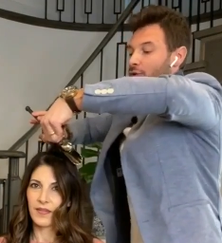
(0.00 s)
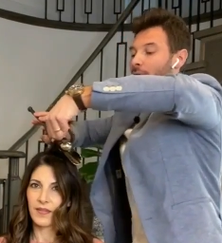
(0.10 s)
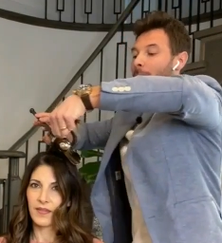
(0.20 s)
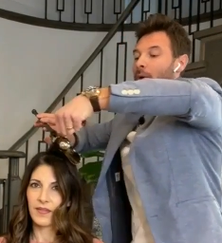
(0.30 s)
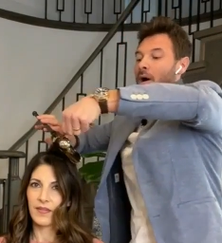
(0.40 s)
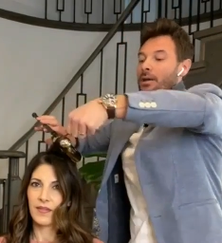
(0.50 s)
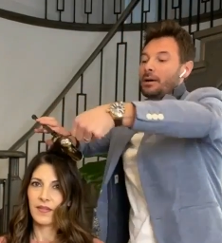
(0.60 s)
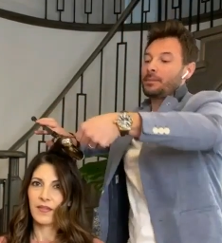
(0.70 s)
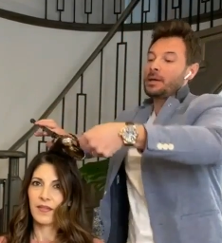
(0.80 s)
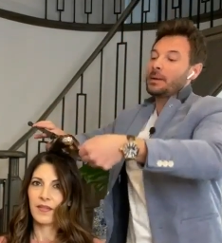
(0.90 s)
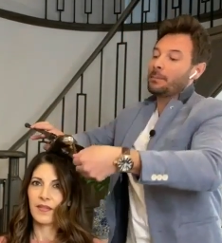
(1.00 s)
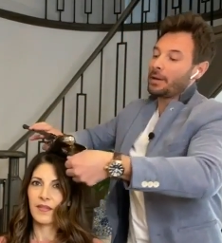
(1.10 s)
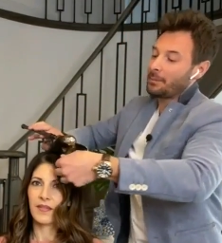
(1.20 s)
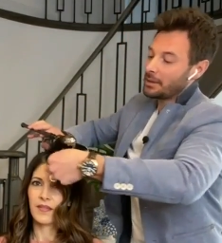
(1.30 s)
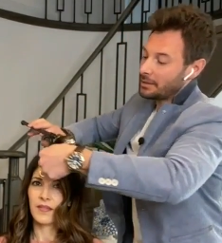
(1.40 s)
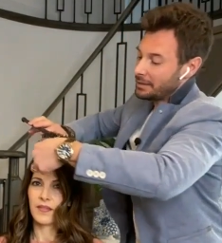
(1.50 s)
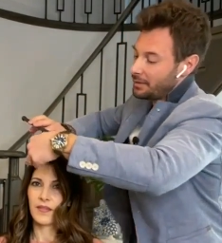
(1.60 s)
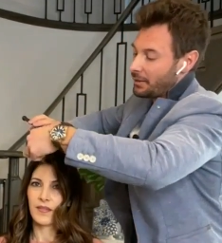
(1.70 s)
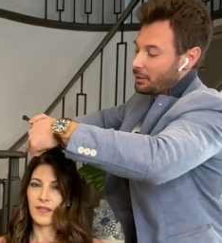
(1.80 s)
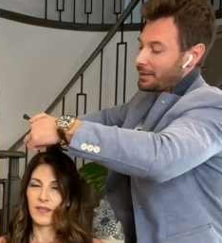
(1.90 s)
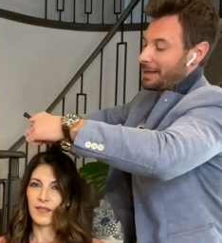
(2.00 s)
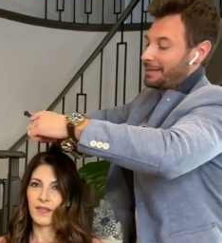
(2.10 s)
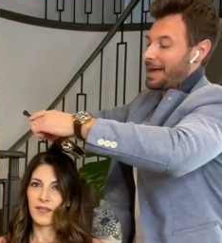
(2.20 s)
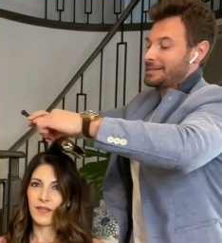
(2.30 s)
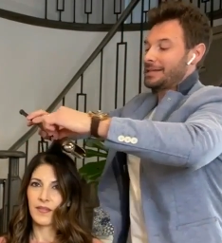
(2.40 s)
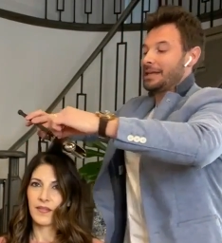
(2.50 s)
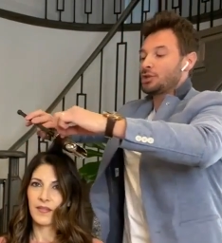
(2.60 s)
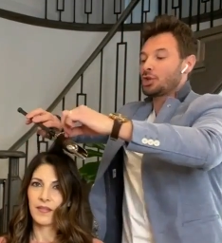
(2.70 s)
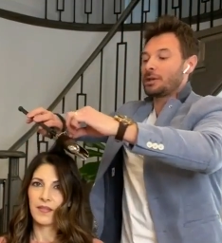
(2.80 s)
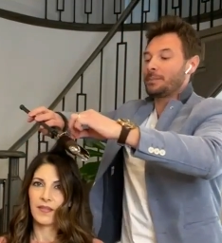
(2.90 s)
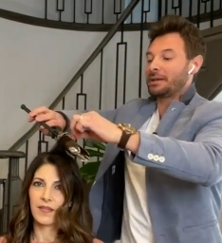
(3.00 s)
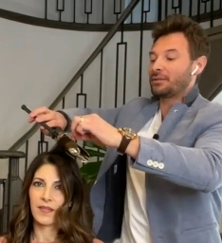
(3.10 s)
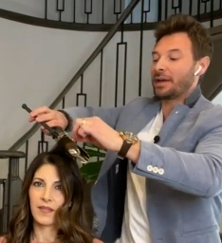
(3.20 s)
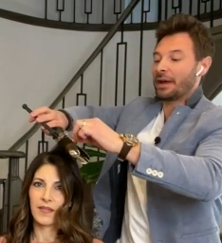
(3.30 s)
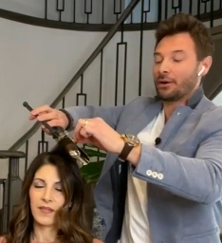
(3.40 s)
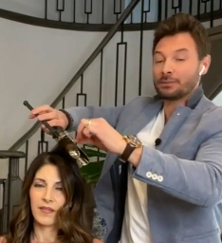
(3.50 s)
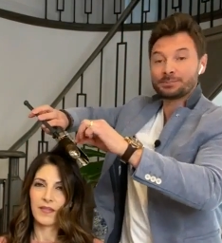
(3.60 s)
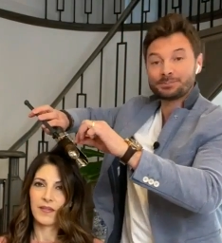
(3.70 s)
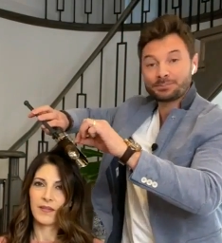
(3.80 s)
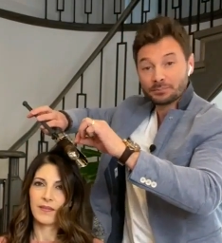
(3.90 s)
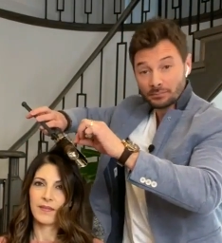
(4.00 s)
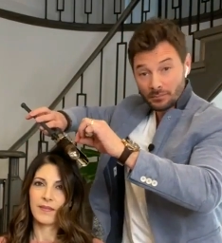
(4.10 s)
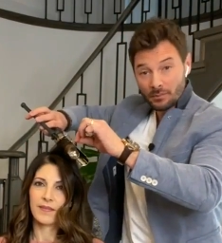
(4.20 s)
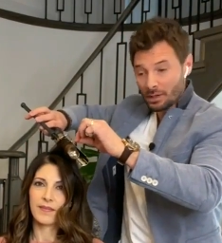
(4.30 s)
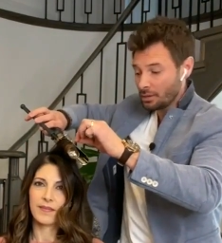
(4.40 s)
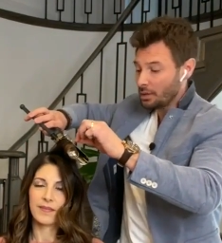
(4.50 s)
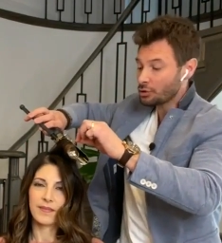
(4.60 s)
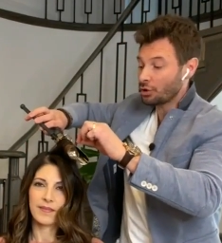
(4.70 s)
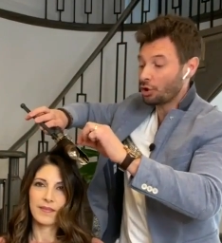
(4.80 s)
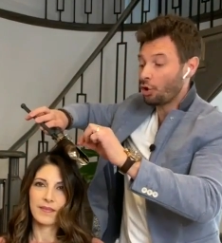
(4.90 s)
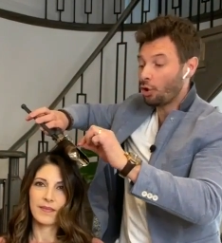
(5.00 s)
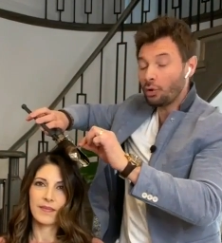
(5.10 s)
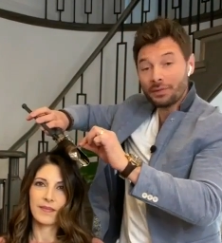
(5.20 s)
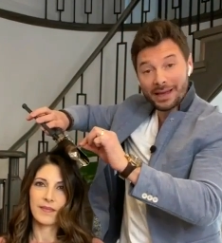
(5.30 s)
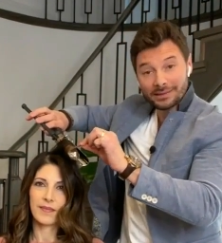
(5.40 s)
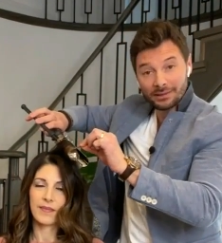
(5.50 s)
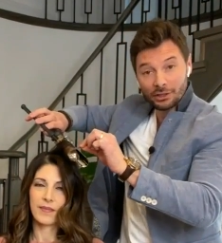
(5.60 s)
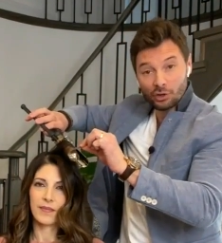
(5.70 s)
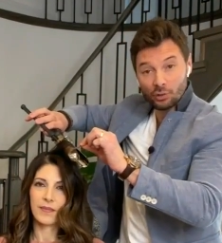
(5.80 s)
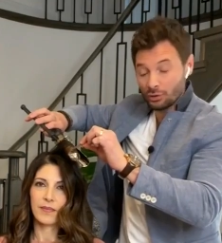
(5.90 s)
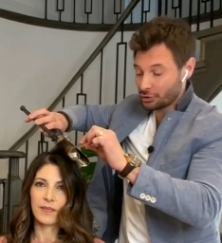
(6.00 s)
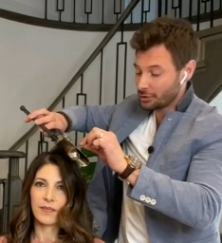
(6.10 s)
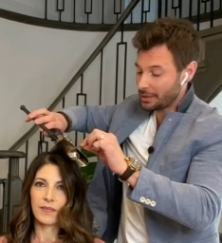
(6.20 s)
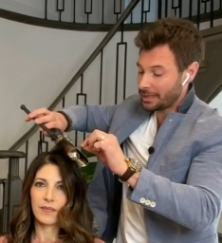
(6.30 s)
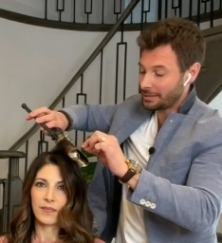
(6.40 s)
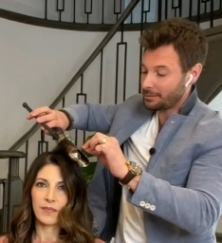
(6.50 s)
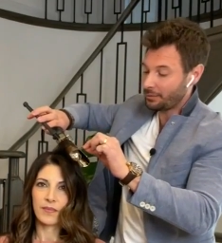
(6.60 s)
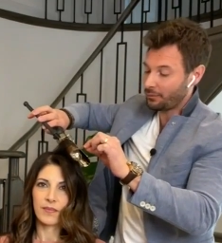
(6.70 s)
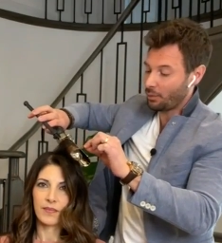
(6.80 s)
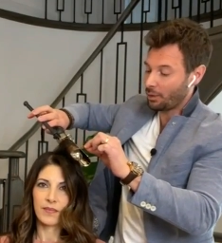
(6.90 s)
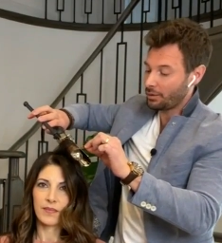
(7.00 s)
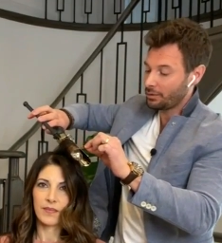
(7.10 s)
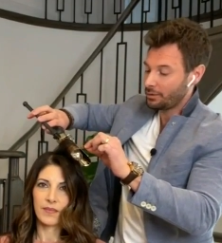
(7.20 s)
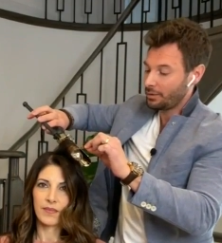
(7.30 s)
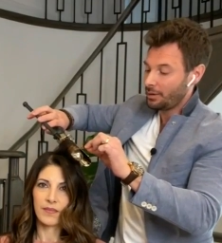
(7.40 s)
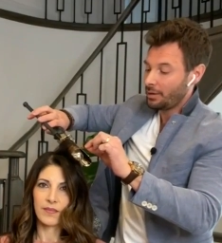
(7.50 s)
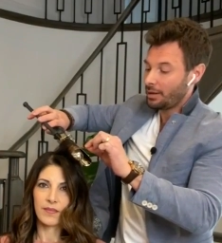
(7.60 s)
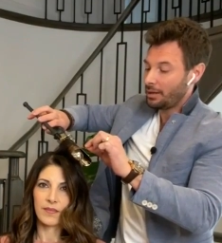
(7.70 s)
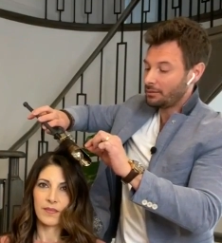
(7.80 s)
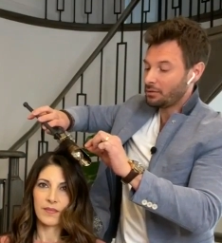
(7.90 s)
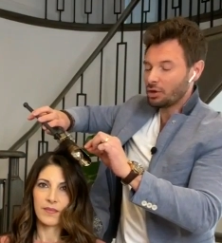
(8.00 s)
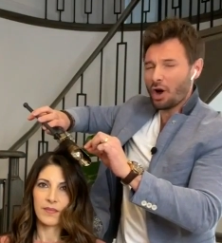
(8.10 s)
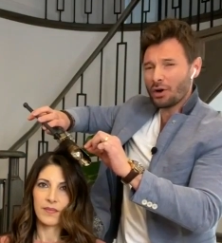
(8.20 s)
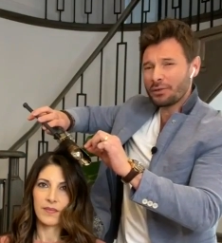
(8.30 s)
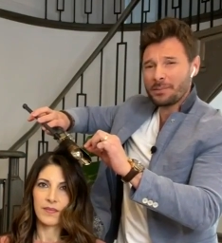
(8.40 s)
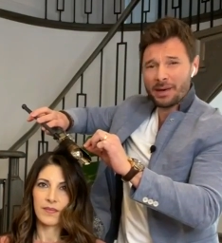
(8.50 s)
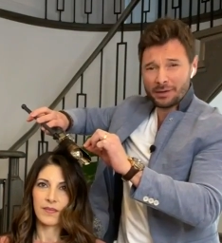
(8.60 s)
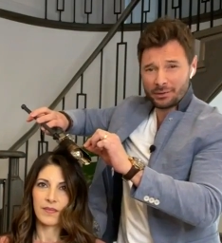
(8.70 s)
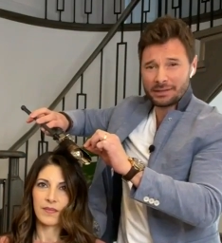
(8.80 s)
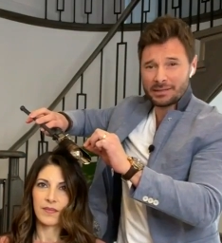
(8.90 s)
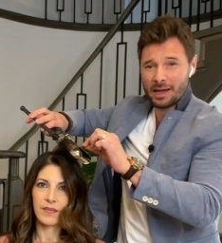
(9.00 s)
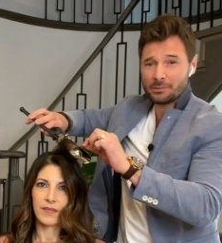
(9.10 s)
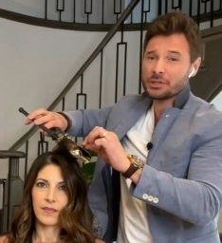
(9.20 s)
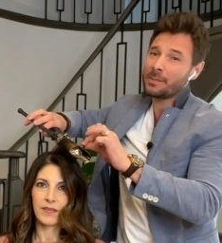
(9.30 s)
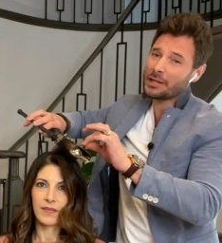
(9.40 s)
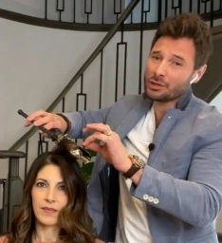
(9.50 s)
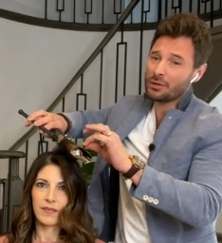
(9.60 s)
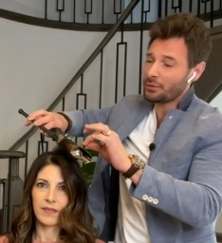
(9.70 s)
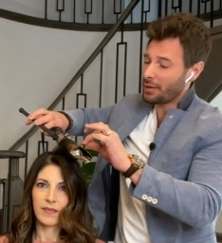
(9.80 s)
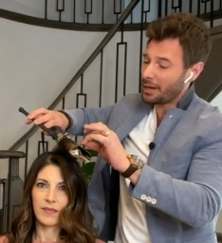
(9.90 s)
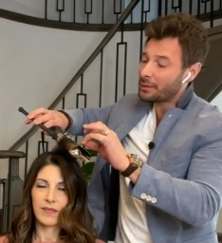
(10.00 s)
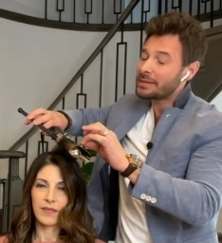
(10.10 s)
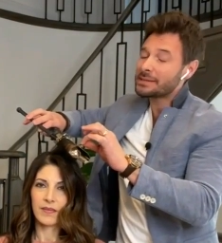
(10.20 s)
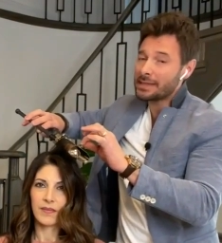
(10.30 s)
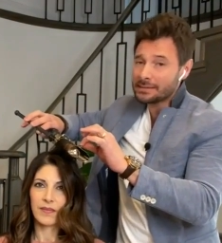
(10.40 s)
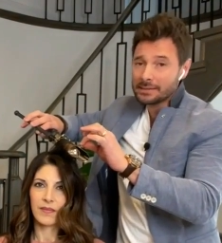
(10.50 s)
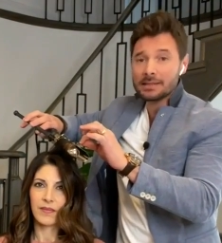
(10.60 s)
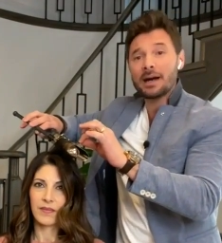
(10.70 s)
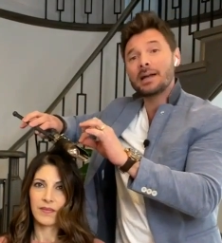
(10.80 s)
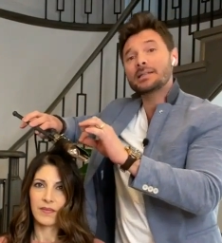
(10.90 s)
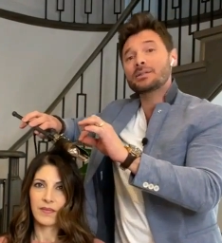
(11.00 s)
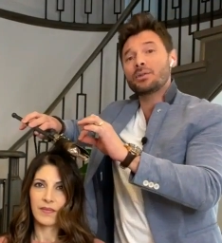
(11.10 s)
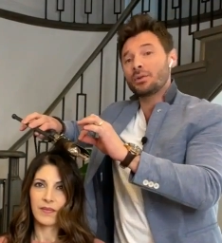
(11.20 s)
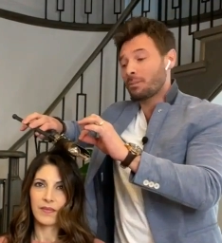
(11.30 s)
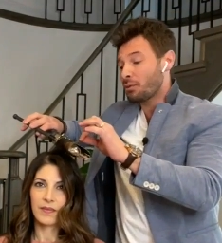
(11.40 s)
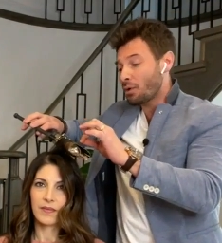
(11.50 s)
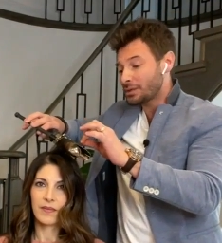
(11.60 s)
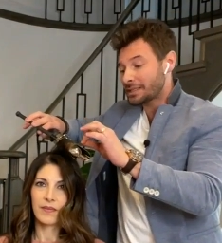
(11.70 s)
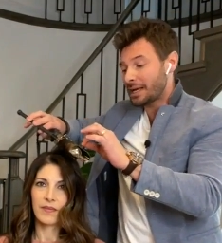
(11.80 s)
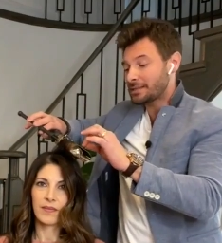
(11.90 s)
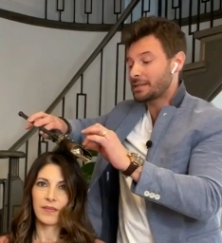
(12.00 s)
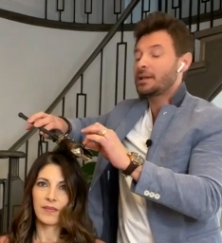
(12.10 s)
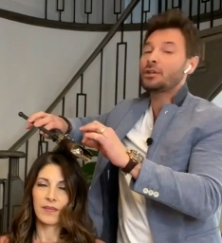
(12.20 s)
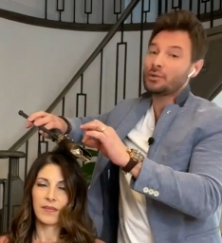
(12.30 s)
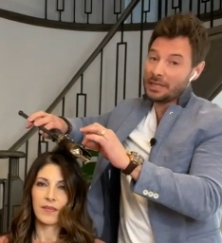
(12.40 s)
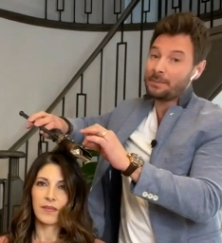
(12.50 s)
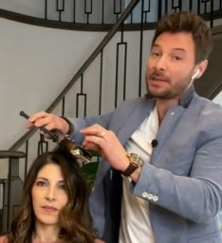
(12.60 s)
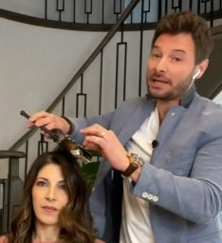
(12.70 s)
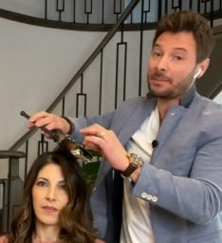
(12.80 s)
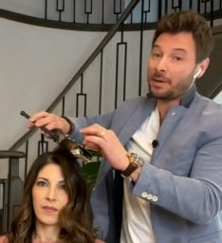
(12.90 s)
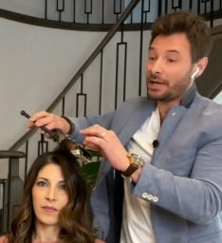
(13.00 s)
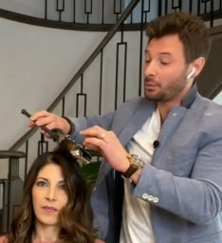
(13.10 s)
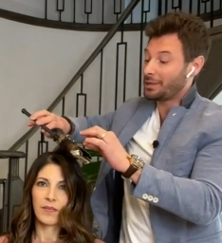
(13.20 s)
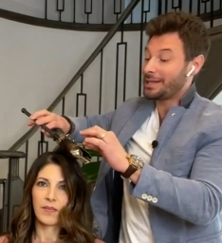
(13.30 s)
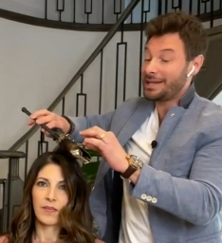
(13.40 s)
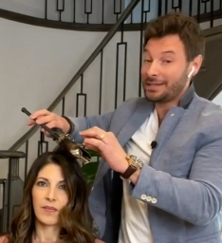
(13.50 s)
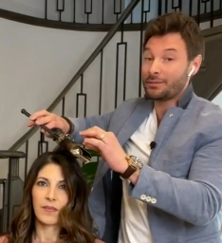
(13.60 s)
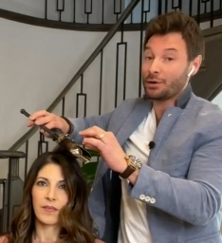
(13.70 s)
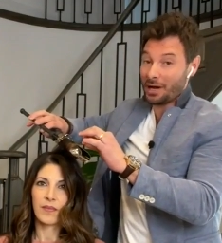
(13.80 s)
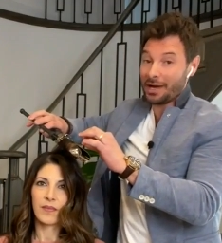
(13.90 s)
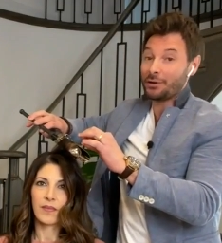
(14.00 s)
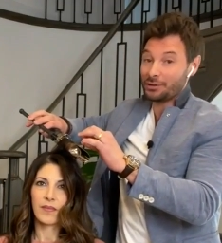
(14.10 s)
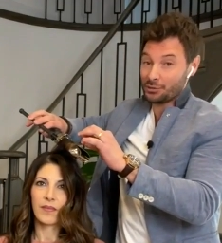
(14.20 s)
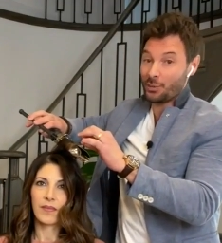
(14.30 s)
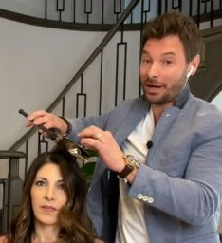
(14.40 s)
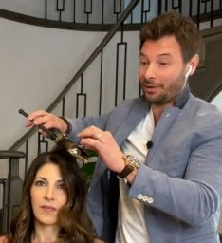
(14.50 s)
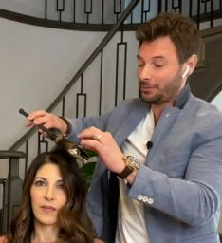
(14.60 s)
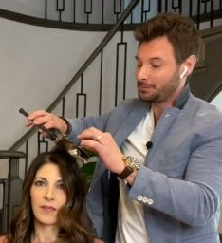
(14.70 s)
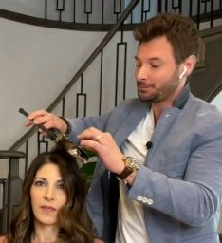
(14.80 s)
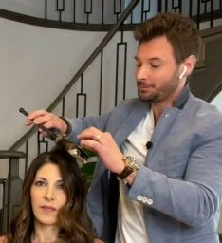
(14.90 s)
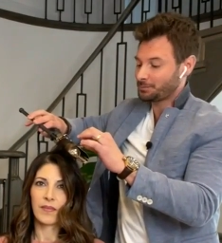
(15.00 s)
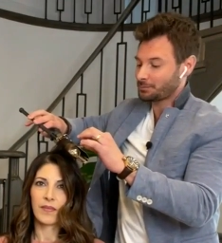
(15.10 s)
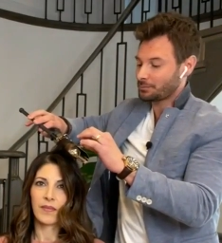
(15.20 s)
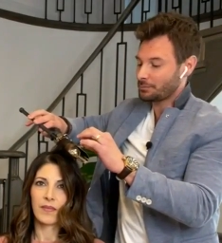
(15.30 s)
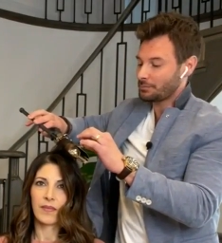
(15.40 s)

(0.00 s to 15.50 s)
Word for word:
Speaker 1: get to the bottom, but I'm gonna leave out that last inch and a bit of hair. So I'm gonna hold that till it cools, just like I did before. The longer the better at times. Just make sure if your hair is sensitized or processed, you keep that in mind with the heat of your iron as well. Mm-hmm.